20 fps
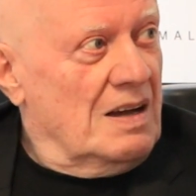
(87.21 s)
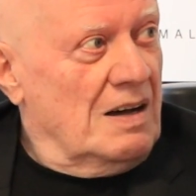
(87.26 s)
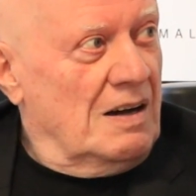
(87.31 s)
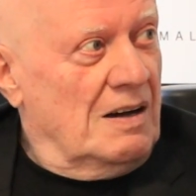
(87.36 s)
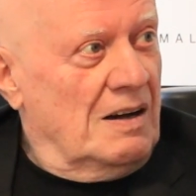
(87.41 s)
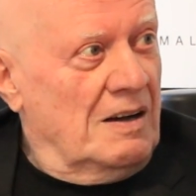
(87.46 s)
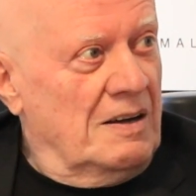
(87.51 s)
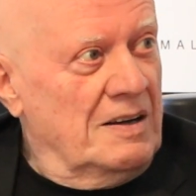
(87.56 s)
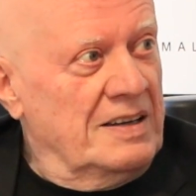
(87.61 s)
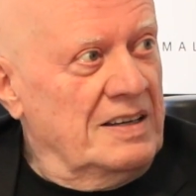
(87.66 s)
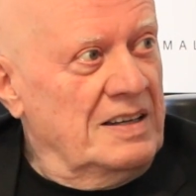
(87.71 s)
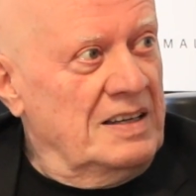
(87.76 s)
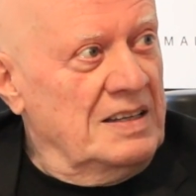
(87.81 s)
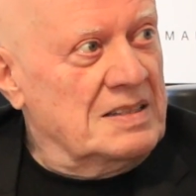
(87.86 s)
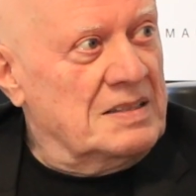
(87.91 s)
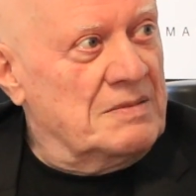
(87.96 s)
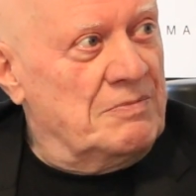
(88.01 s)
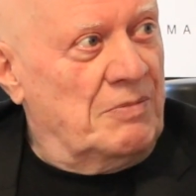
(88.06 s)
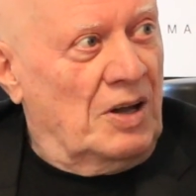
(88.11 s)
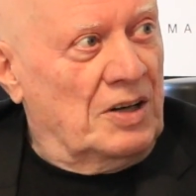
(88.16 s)
He
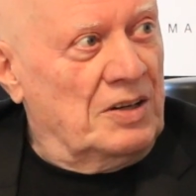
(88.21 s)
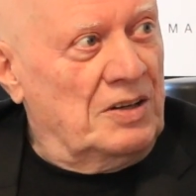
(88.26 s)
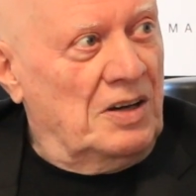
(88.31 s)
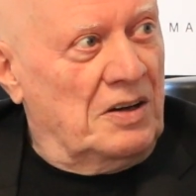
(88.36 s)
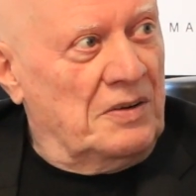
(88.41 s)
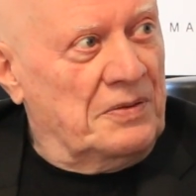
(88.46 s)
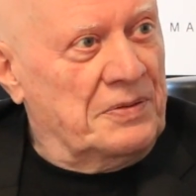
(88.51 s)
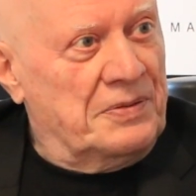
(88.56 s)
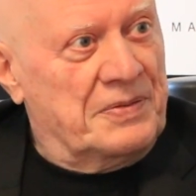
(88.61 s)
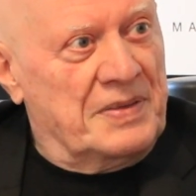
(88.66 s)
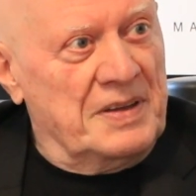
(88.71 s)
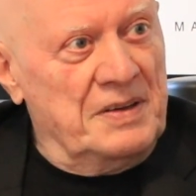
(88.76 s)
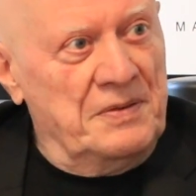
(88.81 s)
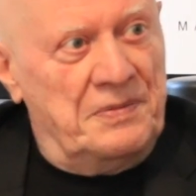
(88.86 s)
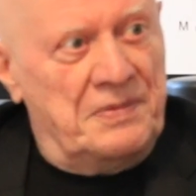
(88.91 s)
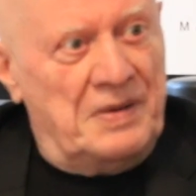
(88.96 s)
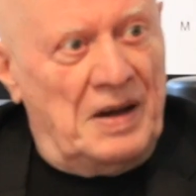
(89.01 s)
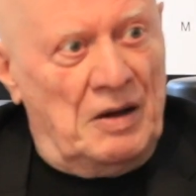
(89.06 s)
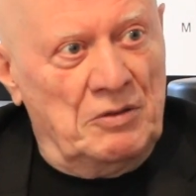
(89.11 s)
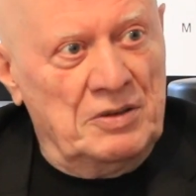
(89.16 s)
is one of the
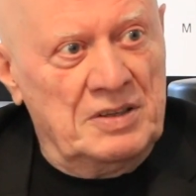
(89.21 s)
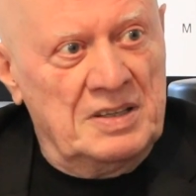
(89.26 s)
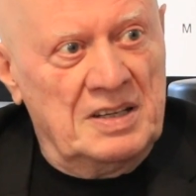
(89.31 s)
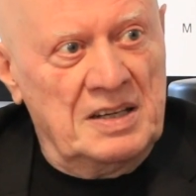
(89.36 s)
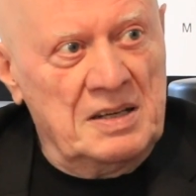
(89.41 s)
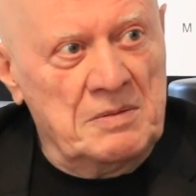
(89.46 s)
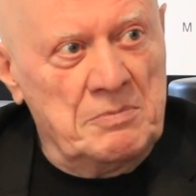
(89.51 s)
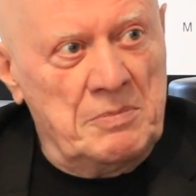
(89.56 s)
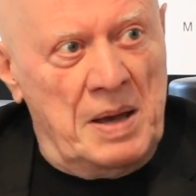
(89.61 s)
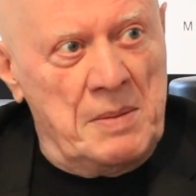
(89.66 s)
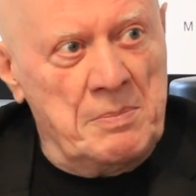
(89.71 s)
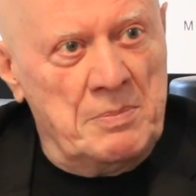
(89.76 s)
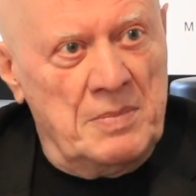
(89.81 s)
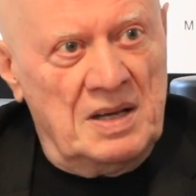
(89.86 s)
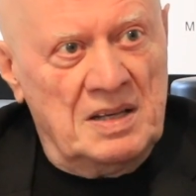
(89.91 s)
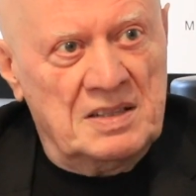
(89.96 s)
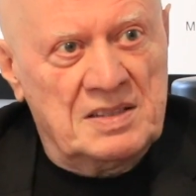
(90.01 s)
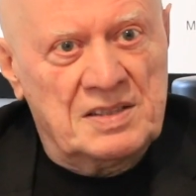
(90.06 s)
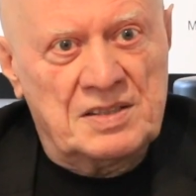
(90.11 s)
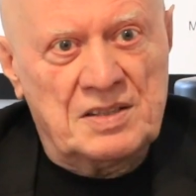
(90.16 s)
founding
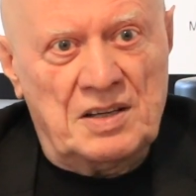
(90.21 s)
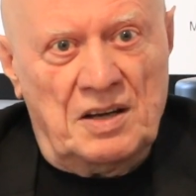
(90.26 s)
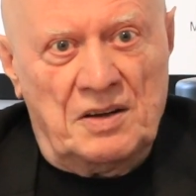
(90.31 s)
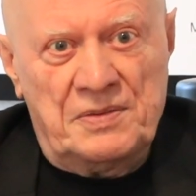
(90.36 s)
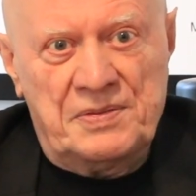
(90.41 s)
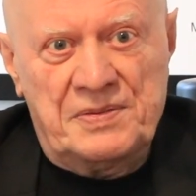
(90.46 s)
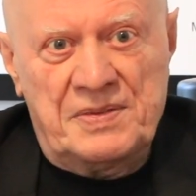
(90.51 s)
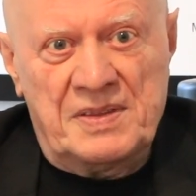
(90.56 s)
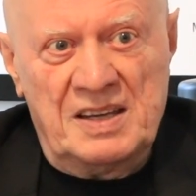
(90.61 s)
members of